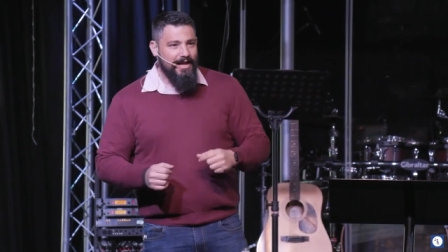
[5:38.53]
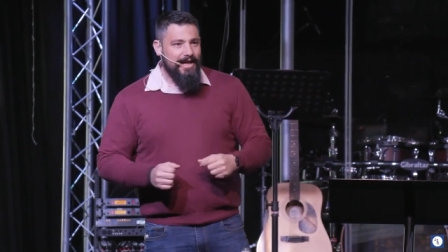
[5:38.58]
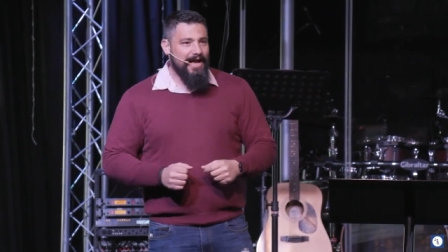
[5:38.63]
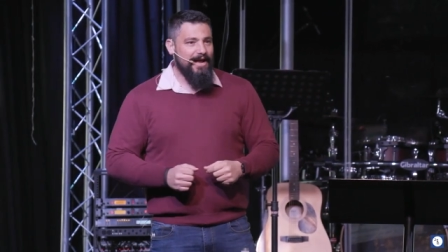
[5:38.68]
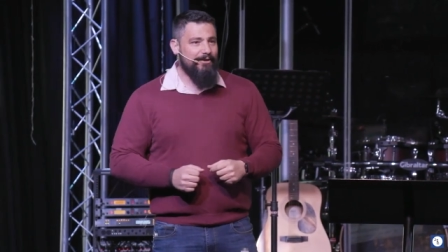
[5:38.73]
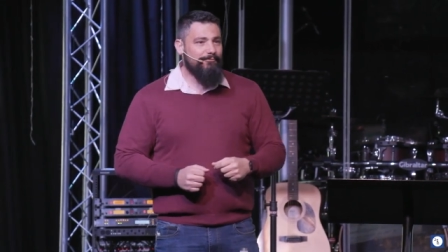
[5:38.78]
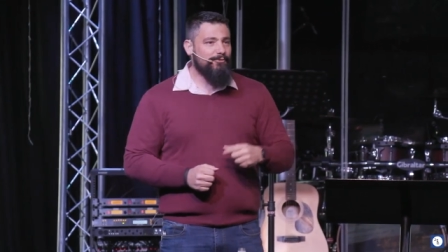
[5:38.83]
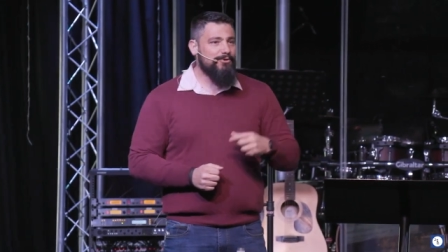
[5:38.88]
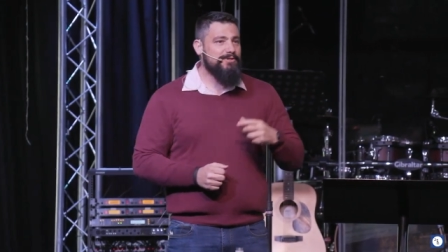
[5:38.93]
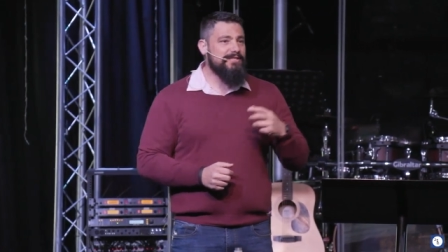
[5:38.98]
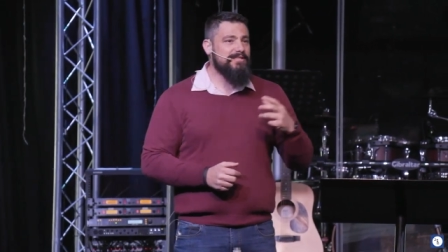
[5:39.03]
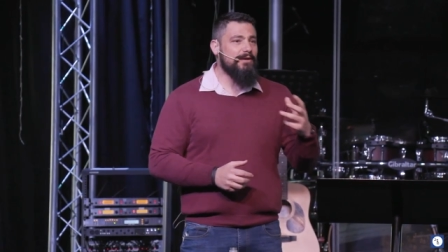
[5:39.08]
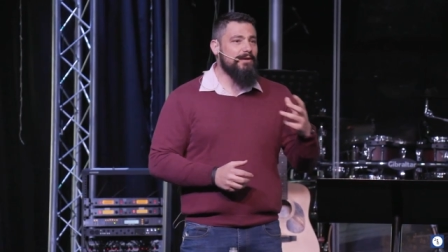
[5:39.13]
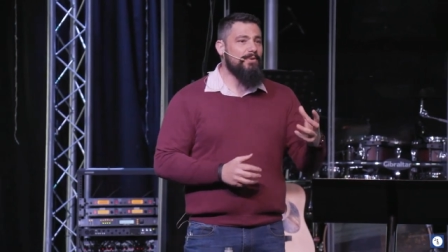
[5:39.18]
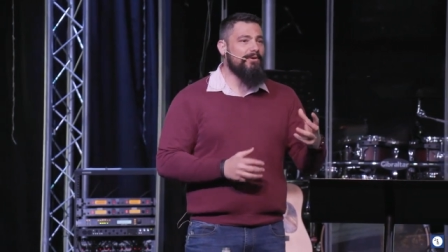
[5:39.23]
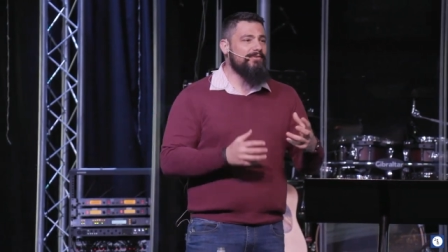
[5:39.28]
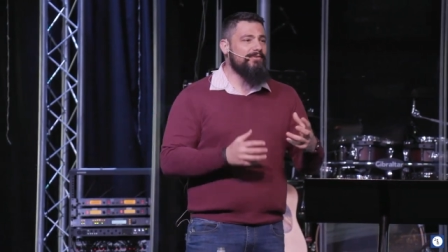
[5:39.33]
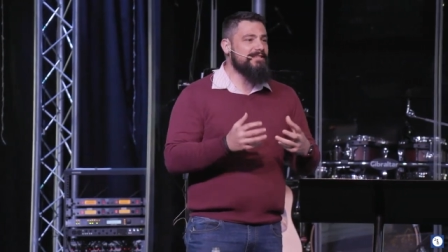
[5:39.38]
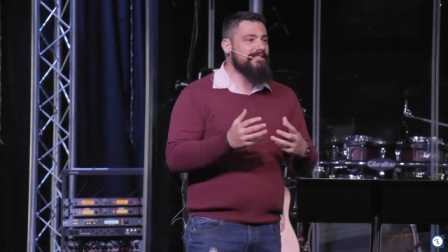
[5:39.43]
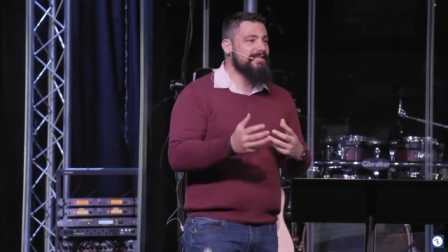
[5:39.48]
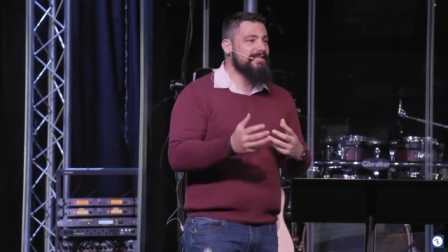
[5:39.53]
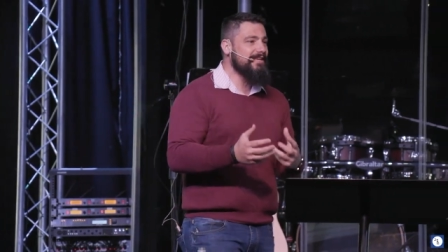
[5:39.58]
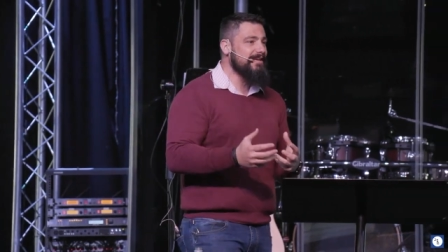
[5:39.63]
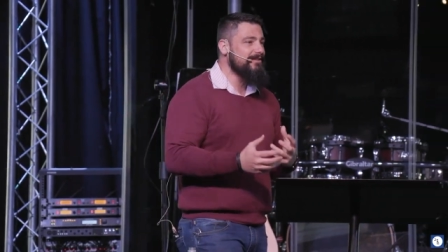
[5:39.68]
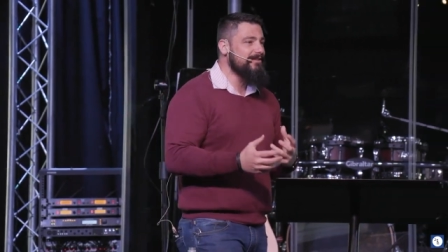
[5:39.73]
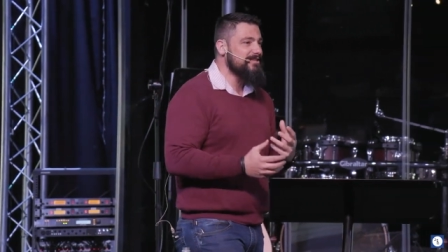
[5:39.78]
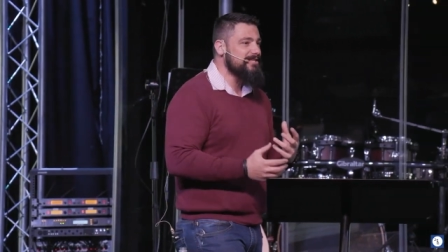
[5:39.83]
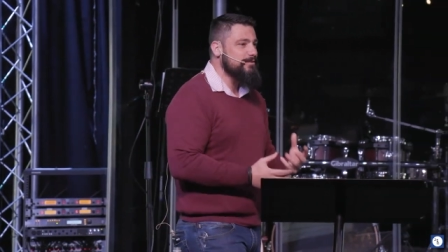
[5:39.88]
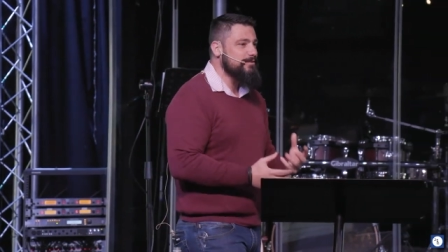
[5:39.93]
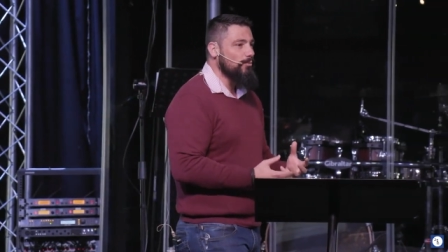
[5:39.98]
And for some of us here
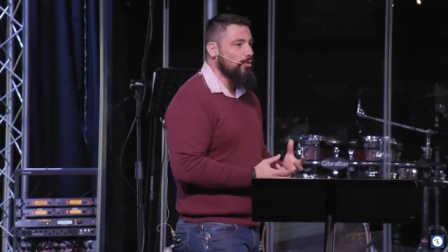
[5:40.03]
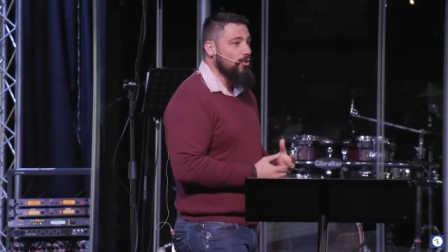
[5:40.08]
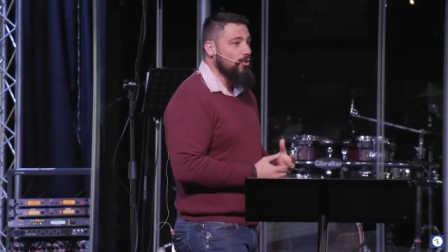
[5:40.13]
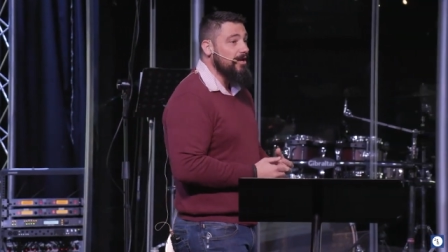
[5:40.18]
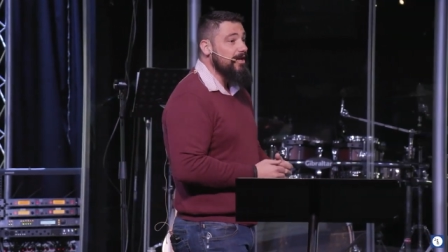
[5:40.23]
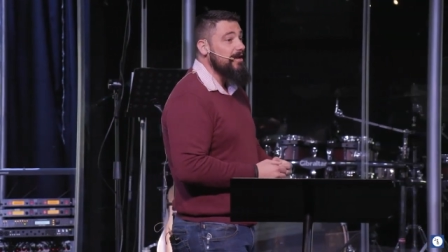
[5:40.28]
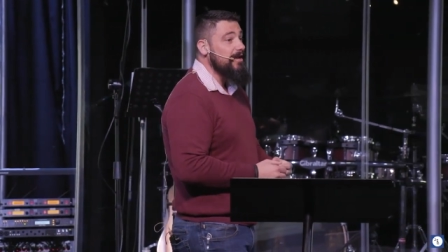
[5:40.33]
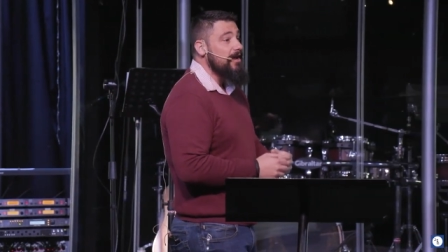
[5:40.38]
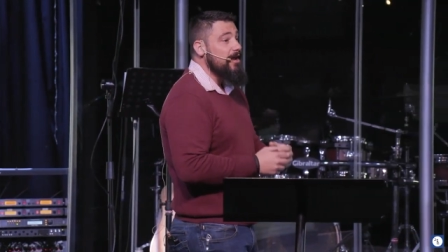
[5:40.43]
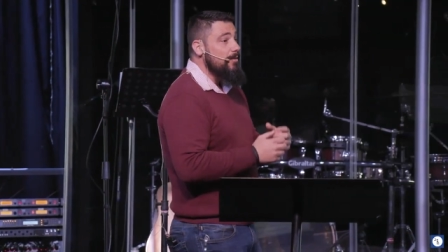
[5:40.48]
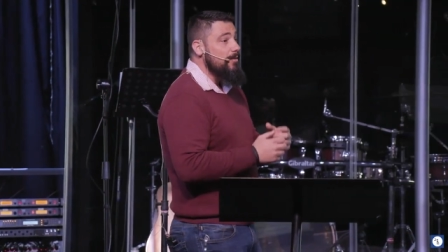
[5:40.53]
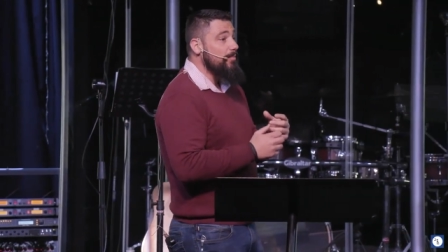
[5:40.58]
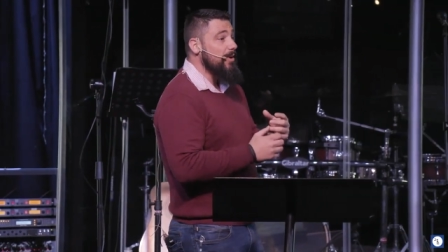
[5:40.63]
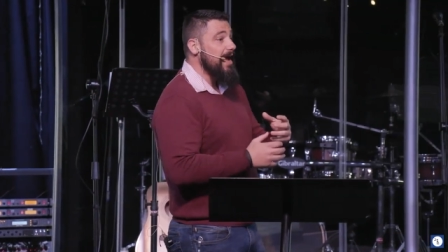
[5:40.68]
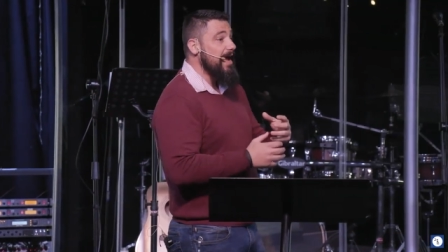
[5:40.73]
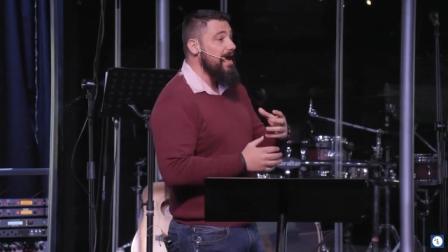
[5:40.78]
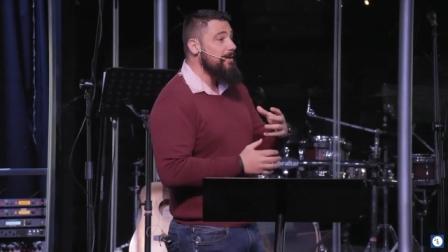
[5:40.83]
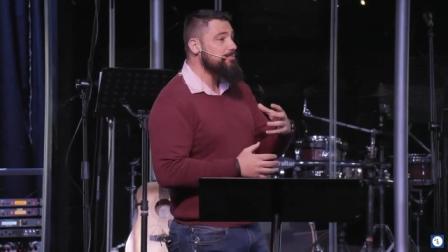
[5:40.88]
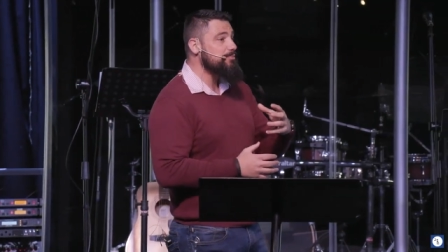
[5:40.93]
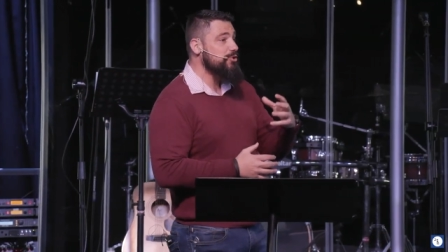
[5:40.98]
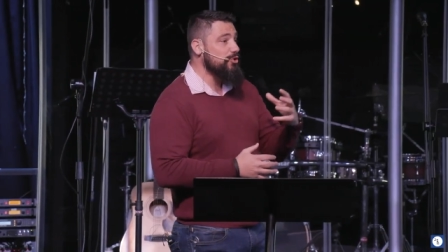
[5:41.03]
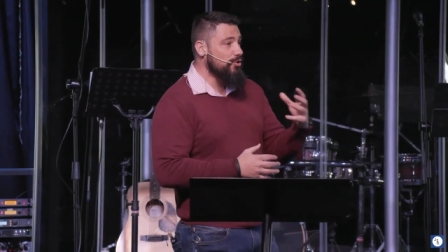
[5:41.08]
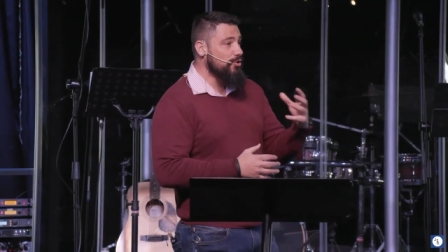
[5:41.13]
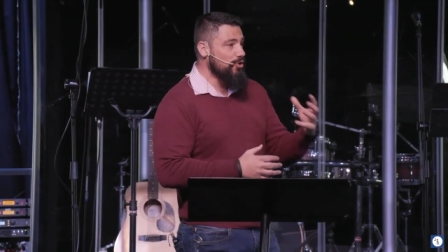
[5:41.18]
this morning, perhaps you're